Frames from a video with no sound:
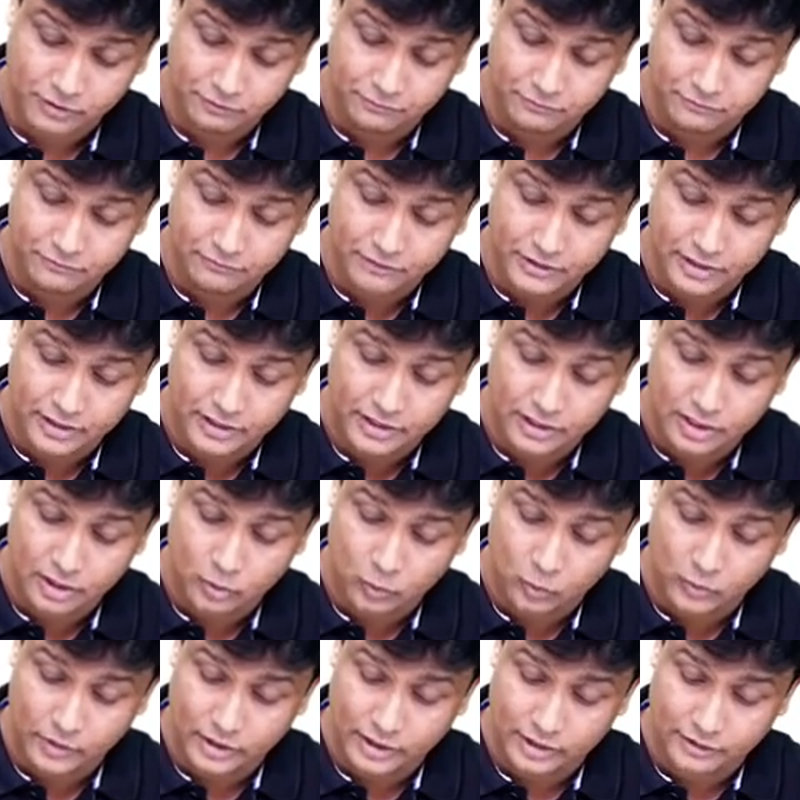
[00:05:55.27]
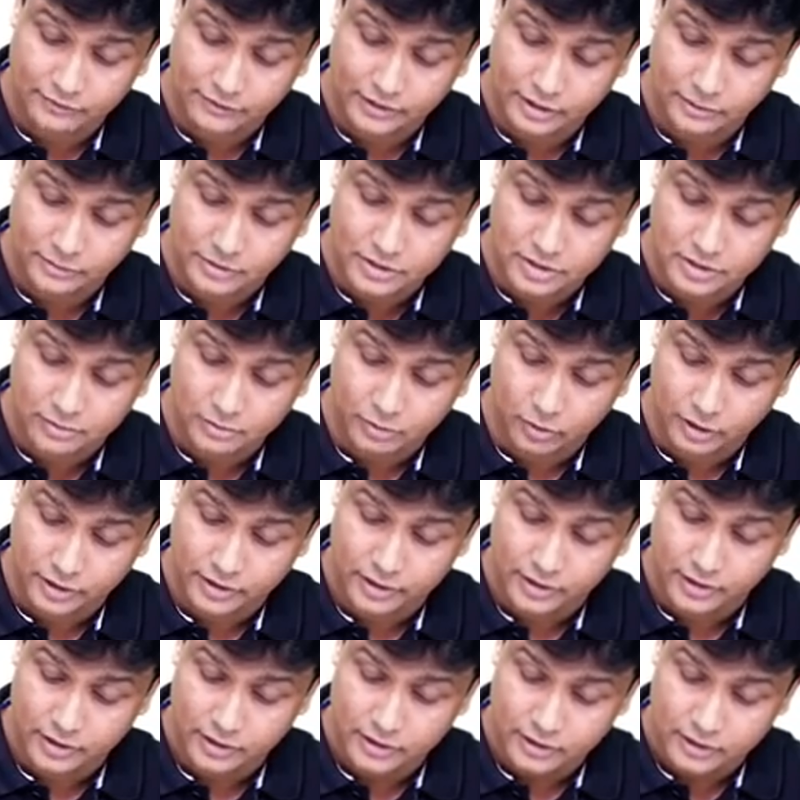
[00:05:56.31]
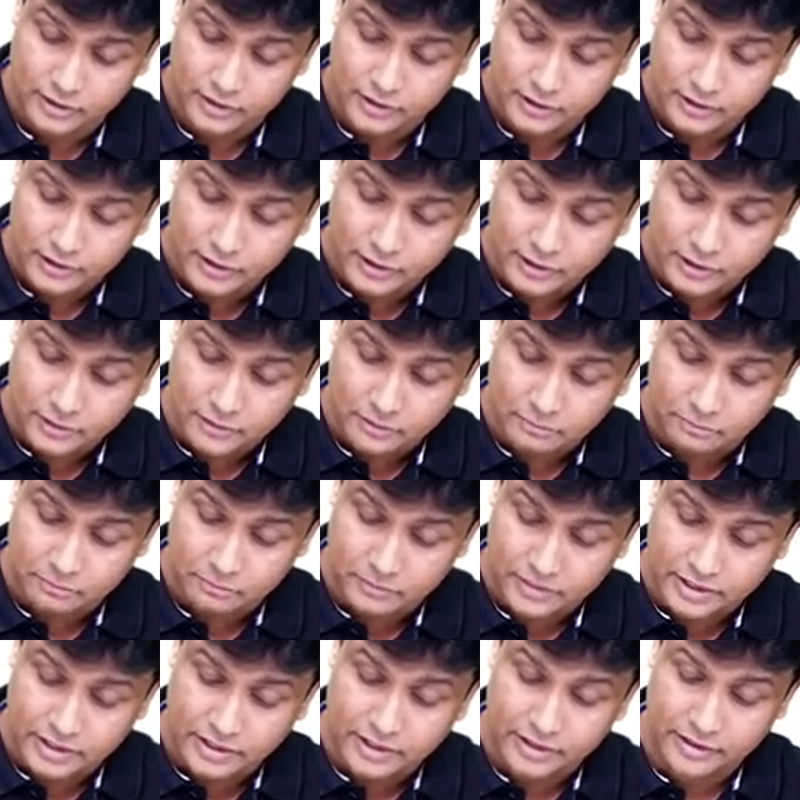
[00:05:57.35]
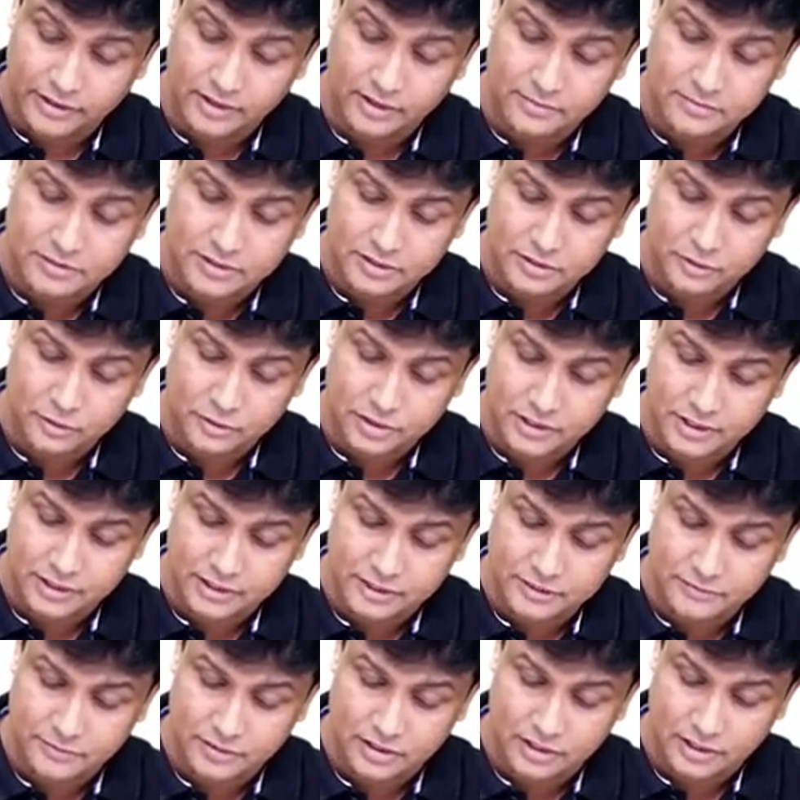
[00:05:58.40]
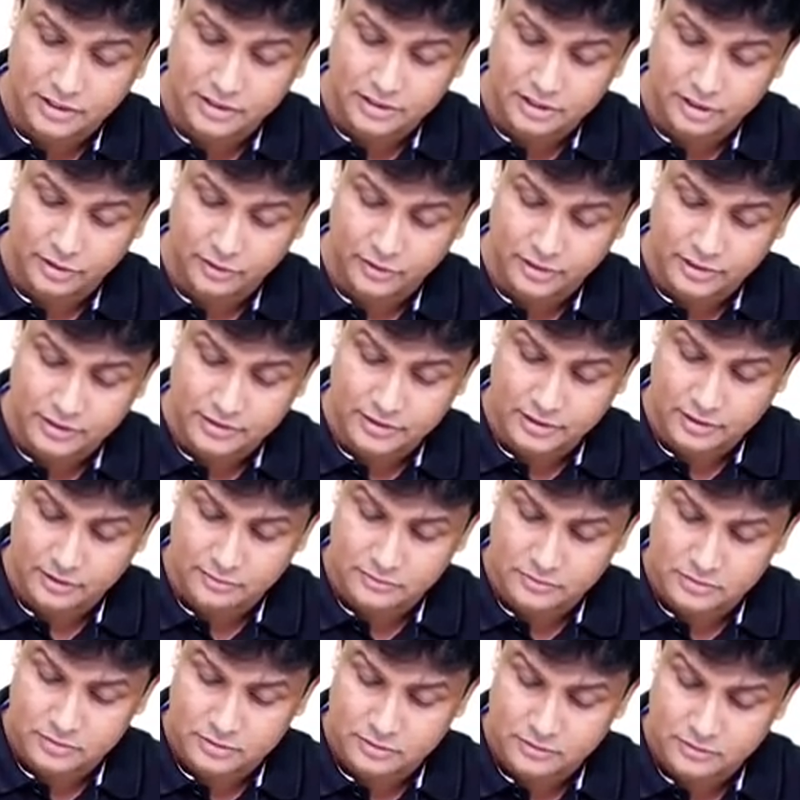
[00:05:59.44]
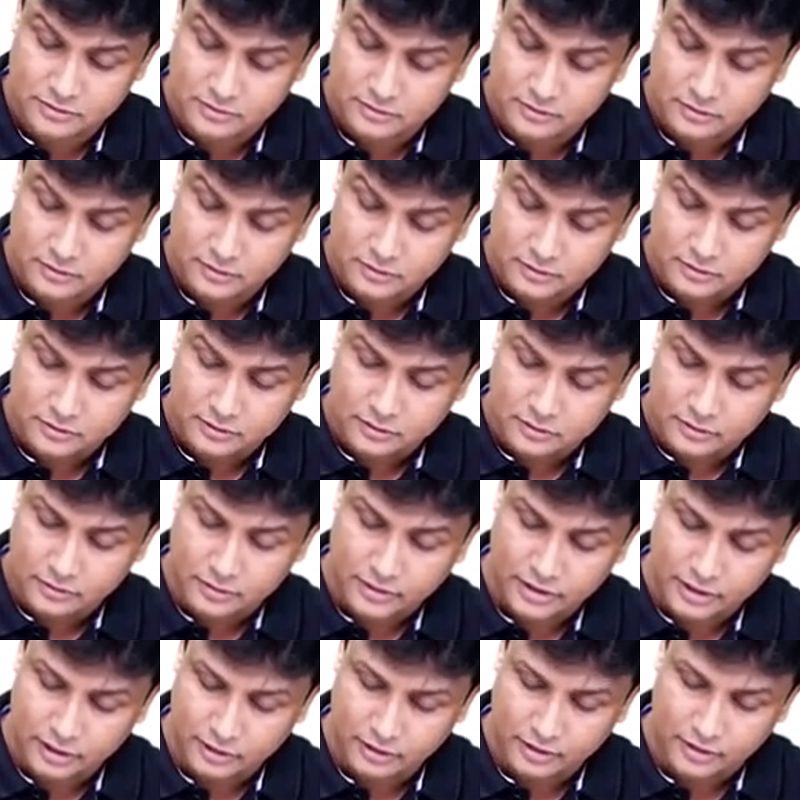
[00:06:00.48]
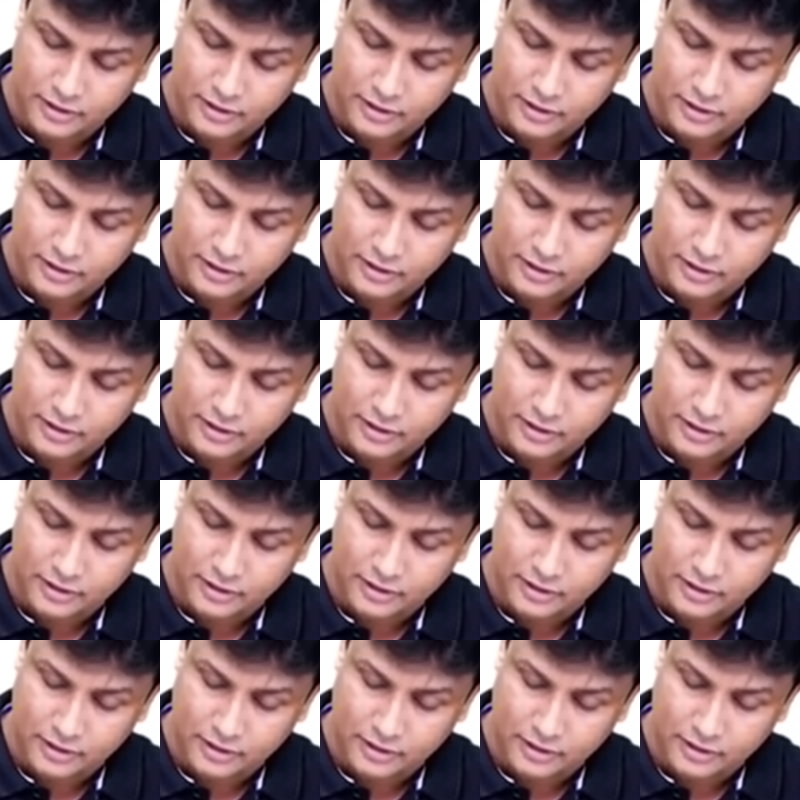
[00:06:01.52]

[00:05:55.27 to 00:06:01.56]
Very, very, very much important. Many a times this question has been asked in your exams. Okay,